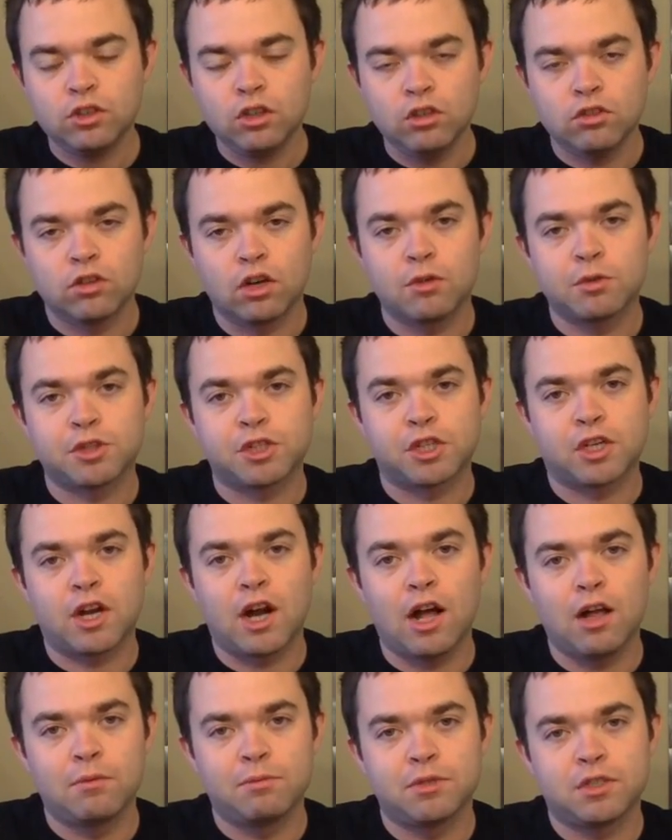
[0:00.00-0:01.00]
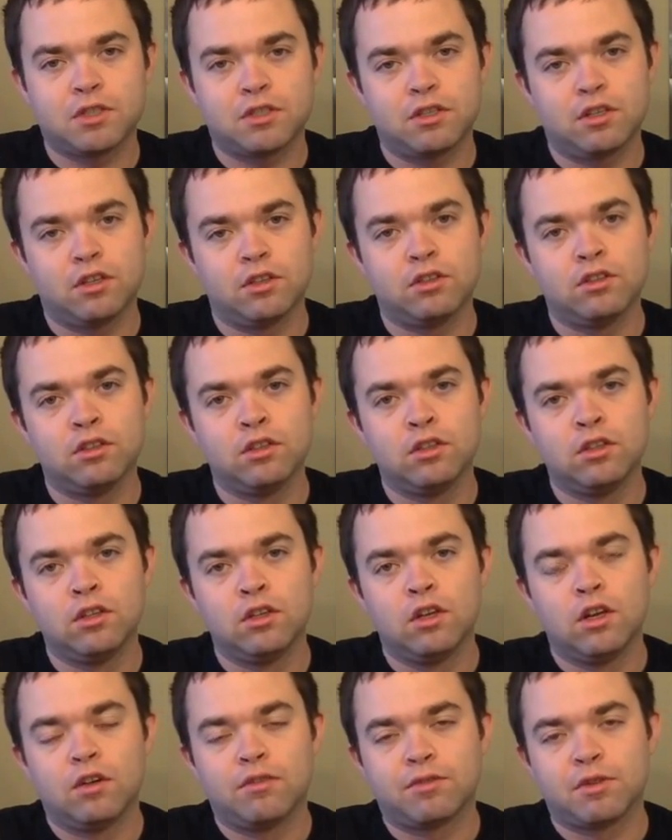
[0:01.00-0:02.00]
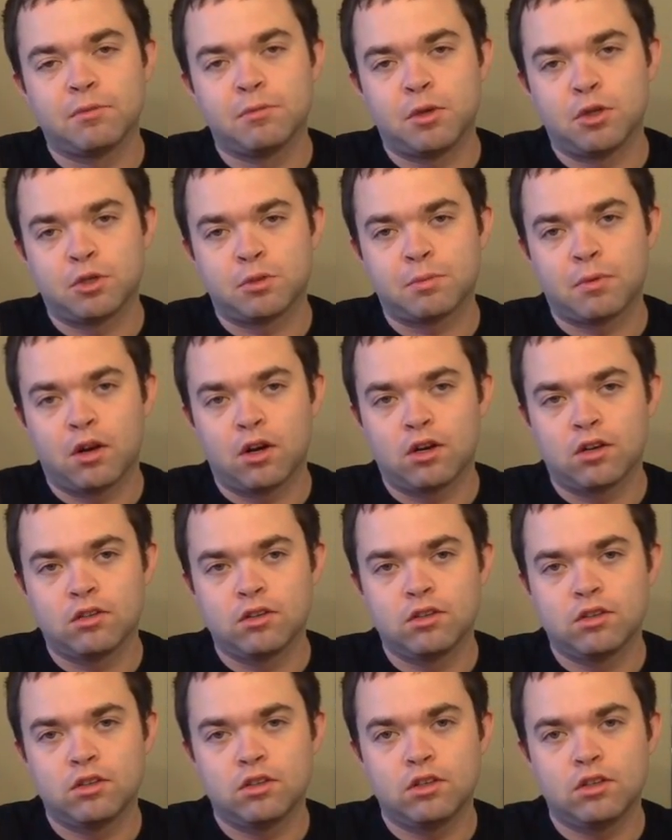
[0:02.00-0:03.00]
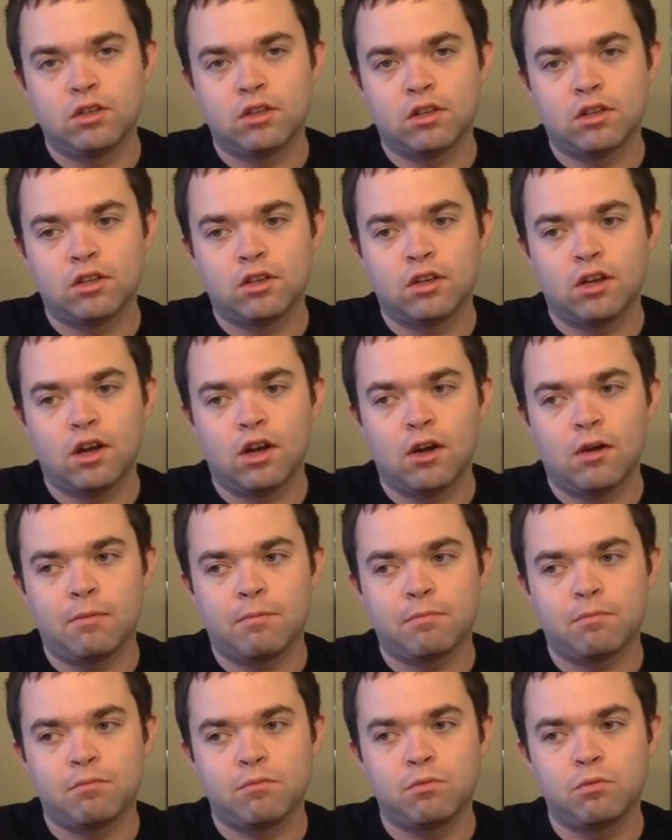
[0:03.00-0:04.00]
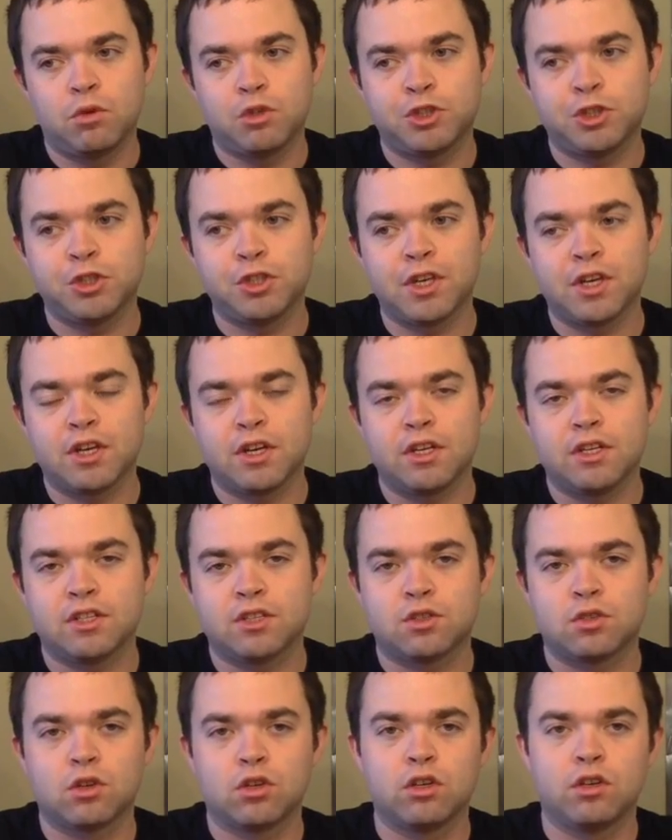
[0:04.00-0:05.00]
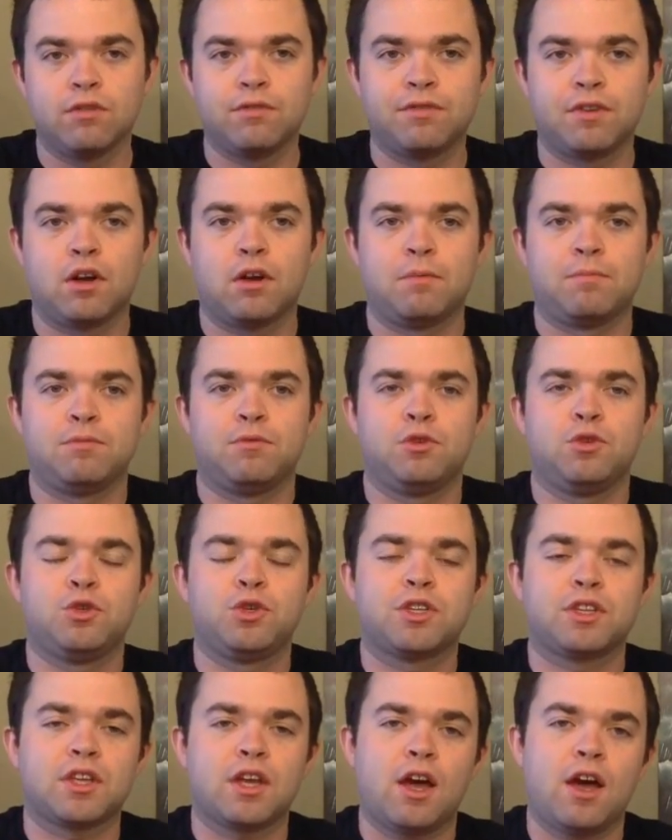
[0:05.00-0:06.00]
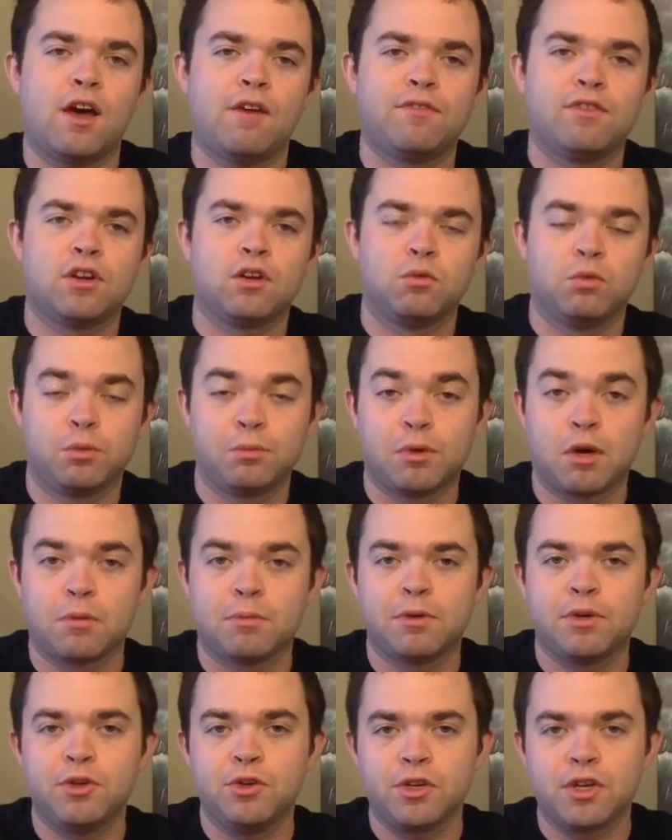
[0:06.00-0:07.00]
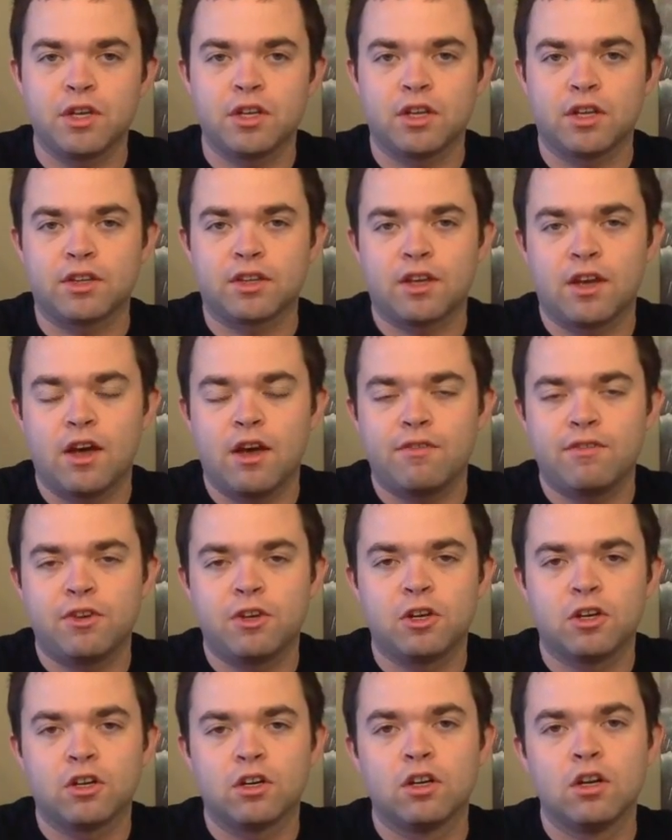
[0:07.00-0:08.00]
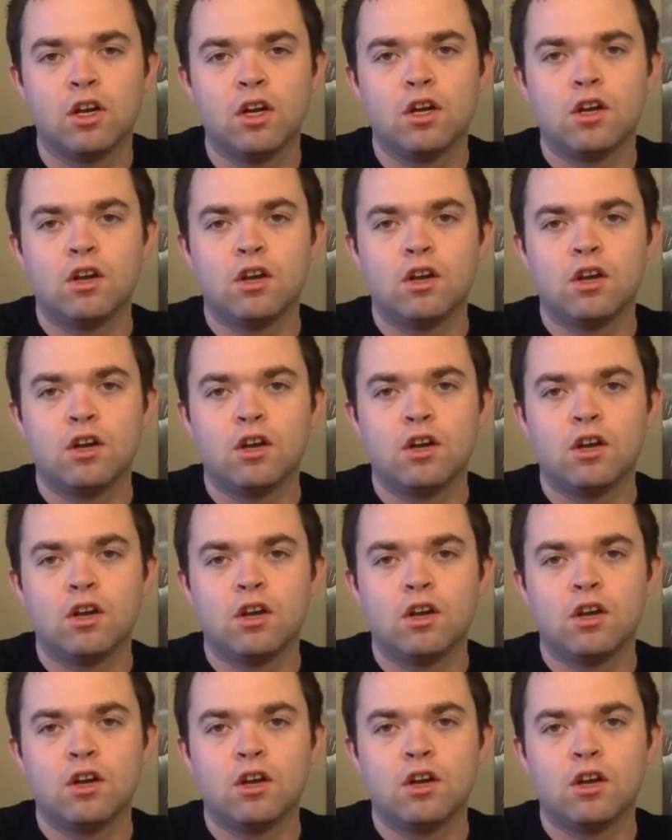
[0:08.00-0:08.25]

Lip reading: which are column distilled for the most part, what you get is sort of you get the heavier with bourbon. You get like the heavier